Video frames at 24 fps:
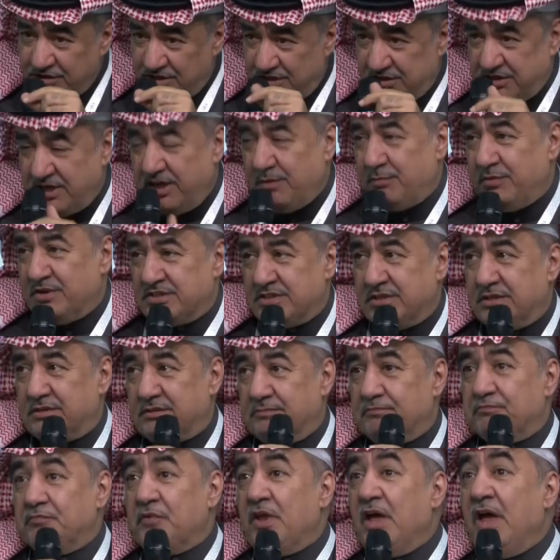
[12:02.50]
re
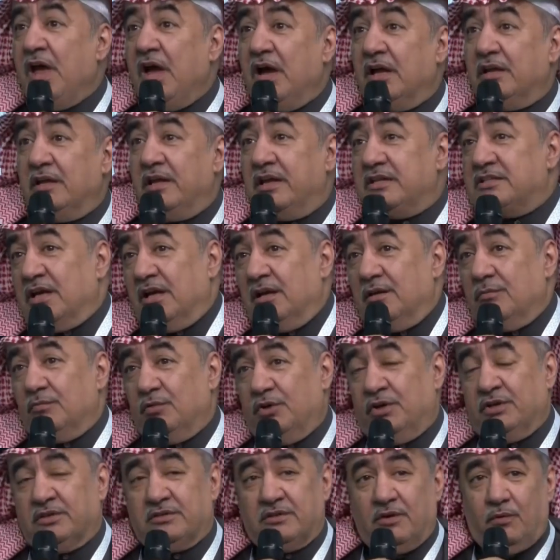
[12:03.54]
um,
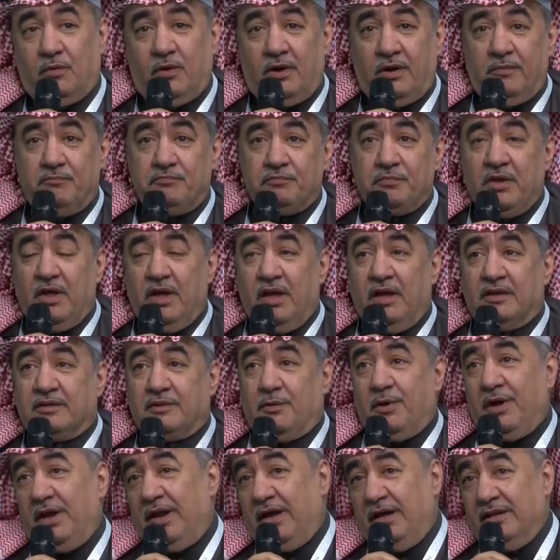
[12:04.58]
innovated
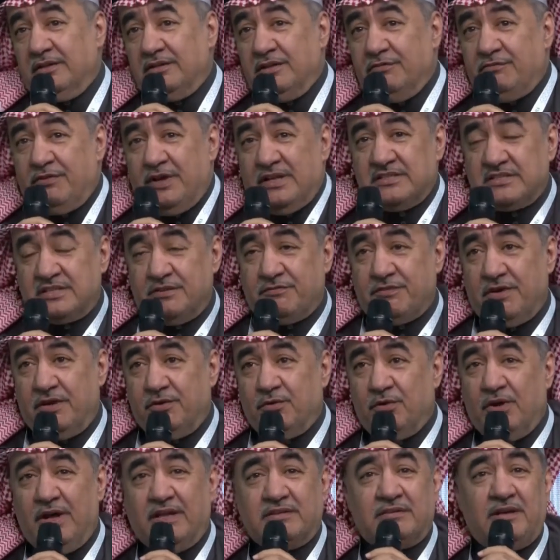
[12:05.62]
their
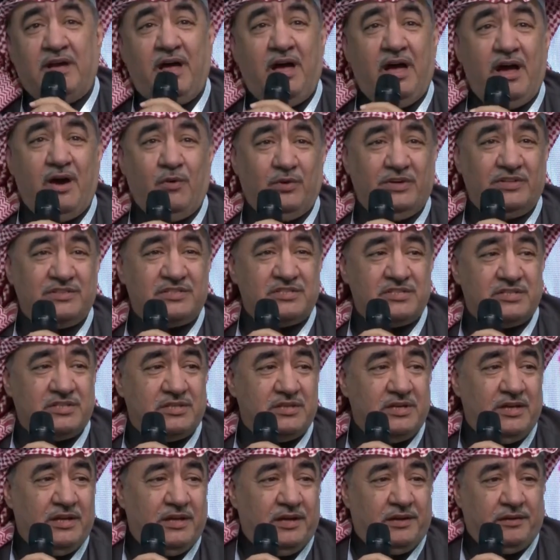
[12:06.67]
sales to something
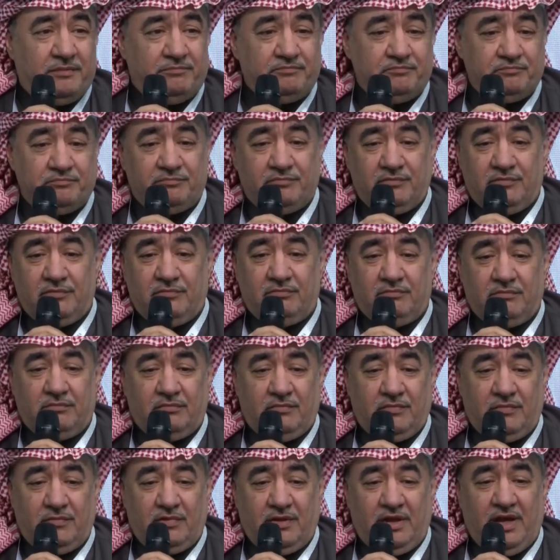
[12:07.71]
very high.
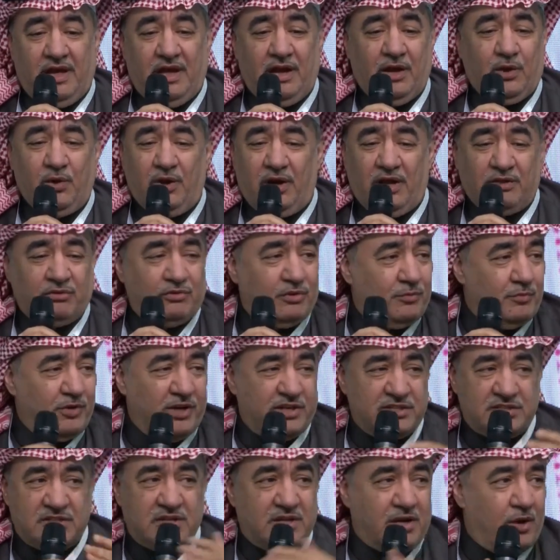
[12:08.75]
I have a
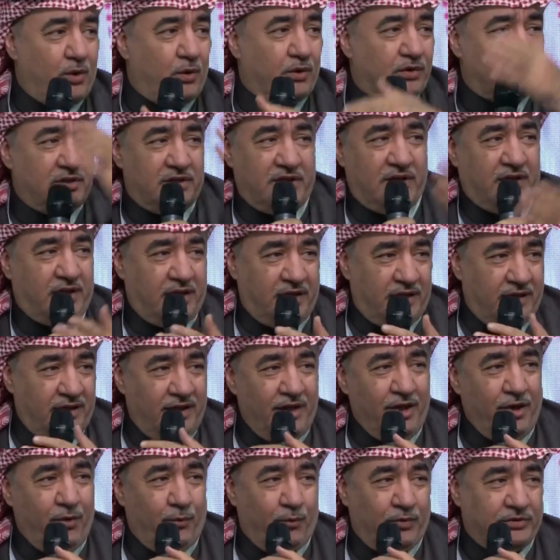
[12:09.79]
philosophy
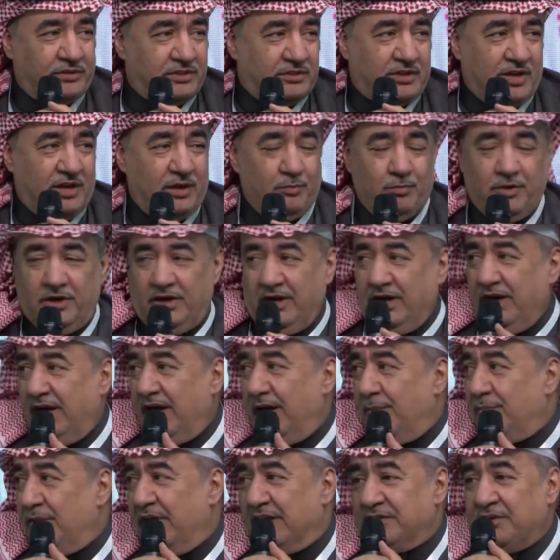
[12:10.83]
that don't try
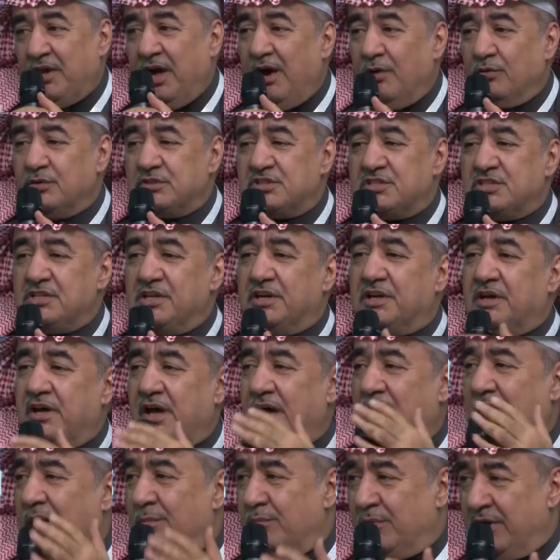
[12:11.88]
to be
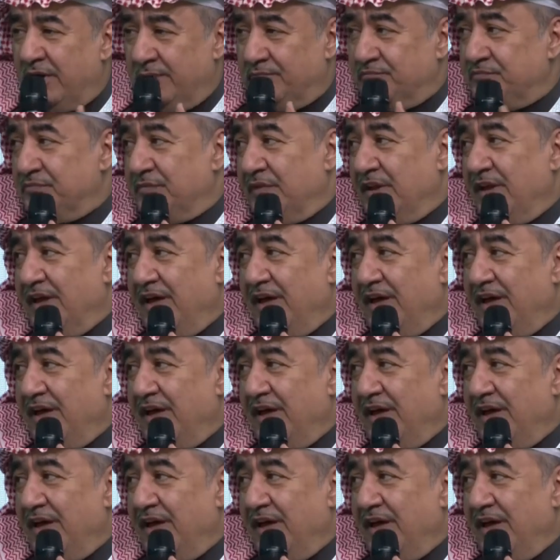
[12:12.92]
extraordinary.